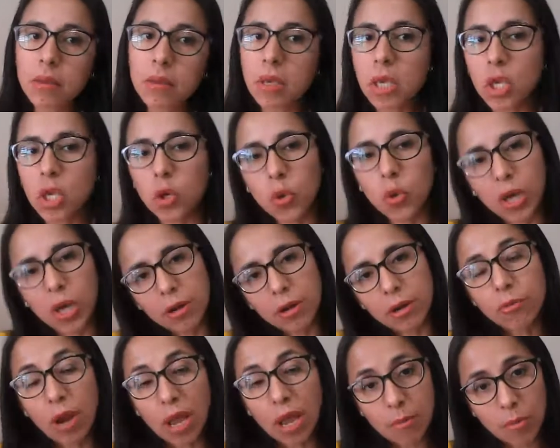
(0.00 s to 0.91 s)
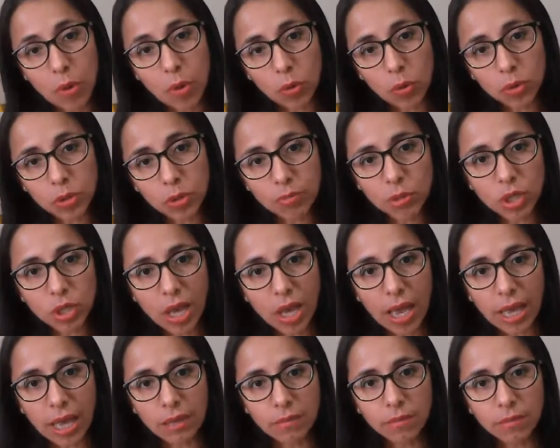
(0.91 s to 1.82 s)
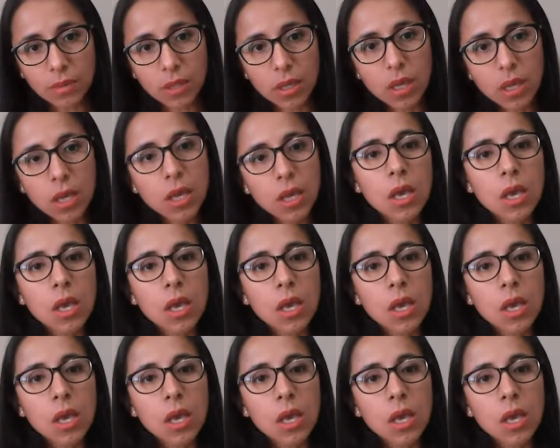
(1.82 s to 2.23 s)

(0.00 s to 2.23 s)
you get a rainbow sometimes.